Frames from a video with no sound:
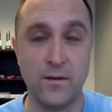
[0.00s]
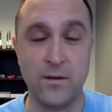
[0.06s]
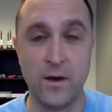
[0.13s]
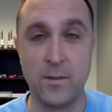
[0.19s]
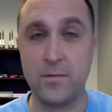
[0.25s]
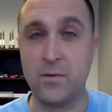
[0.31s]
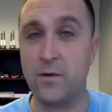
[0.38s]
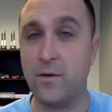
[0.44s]

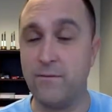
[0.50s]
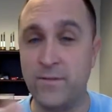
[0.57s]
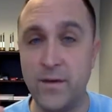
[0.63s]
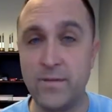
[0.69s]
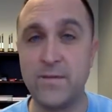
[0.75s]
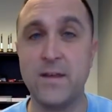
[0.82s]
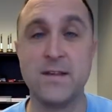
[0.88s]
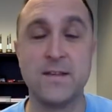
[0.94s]
up to
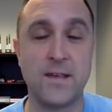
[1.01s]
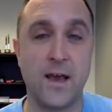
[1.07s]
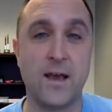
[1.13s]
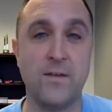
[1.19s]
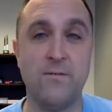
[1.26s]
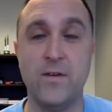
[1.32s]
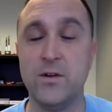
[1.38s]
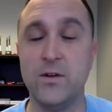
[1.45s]

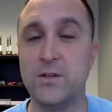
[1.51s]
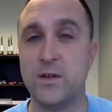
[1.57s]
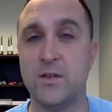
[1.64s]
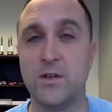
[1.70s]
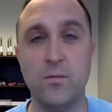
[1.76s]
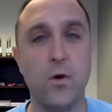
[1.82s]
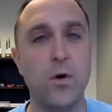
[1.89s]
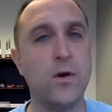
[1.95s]
50-second video
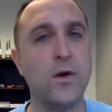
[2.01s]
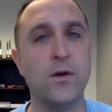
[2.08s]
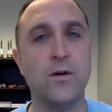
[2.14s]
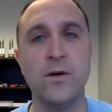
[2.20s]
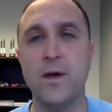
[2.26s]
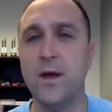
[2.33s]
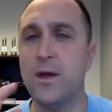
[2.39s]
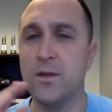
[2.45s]

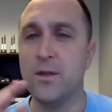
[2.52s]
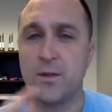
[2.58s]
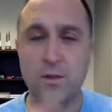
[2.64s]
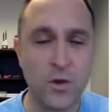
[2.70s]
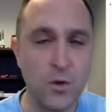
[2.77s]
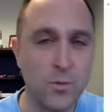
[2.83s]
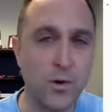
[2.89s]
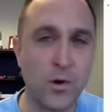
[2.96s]
testimonial,
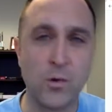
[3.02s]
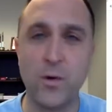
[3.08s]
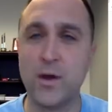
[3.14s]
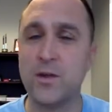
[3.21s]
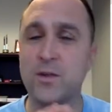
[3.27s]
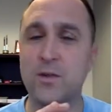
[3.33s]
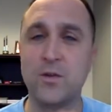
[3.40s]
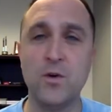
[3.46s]
super
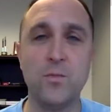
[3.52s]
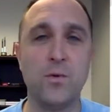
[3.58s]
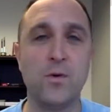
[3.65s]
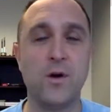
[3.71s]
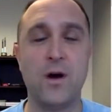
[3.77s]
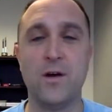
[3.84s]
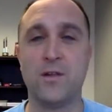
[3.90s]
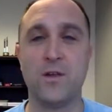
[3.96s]
quick,
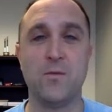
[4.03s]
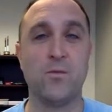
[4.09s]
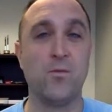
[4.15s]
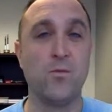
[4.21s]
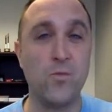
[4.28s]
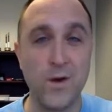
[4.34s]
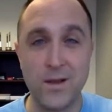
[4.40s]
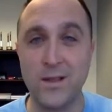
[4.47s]
super
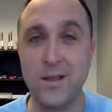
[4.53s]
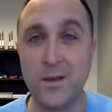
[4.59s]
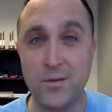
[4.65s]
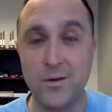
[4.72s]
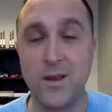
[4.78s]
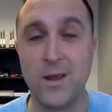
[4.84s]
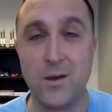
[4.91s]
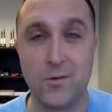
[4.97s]
awesome, really
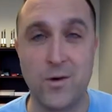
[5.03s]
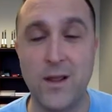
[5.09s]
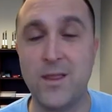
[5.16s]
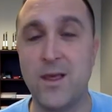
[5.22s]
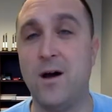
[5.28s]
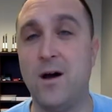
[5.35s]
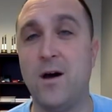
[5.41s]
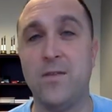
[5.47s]
unique,
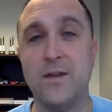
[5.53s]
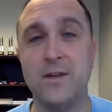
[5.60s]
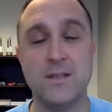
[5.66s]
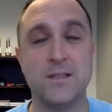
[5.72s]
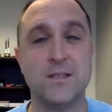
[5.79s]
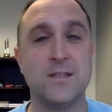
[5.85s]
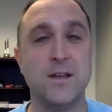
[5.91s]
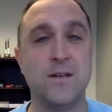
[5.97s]
right? The
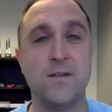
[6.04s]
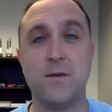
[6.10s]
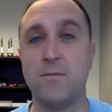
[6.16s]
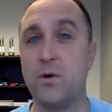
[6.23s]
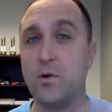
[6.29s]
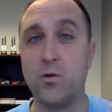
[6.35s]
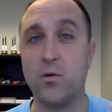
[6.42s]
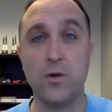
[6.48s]
authenticity of them
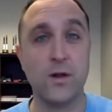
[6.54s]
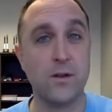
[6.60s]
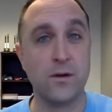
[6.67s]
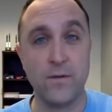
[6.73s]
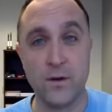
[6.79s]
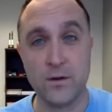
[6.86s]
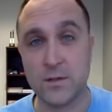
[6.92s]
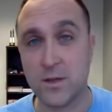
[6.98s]
recording
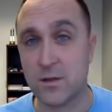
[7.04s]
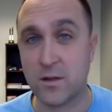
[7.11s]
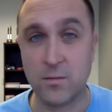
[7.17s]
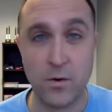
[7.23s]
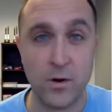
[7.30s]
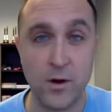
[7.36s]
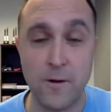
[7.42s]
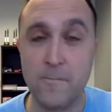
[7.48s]
their video
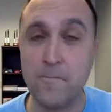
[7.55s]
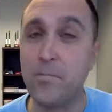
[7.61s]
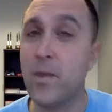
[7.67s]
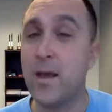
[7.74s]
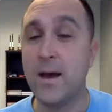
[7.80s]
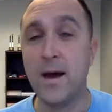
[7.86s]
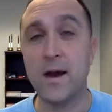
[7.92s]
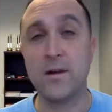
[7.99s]
testimonial
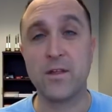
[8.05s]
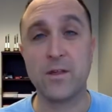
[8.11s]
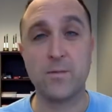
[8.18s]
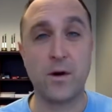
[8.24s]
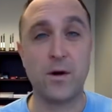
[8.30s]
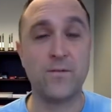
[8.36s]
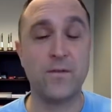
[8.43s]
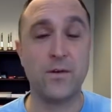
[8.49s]
on a
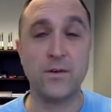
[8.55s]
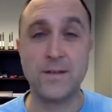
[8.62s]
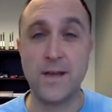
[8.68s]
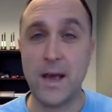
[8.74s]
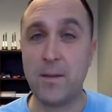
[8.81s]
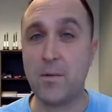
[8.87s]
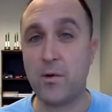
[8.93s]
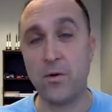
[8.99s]
smartphone,
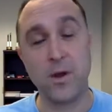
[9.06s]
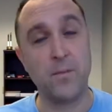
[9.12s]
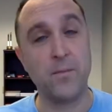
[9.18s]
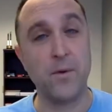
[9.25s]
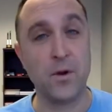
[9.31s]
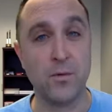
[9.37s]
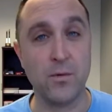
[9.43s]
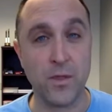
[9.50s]
tablet, or
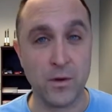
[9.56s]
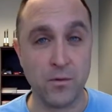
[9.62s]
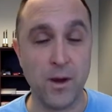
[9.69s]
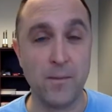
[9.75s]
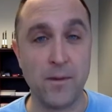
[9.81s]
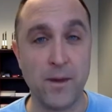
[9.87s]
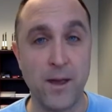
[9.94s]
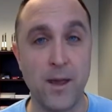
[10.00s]
computer with a
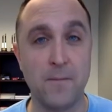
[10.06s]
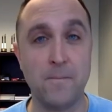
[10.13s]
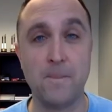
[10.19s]
webcam,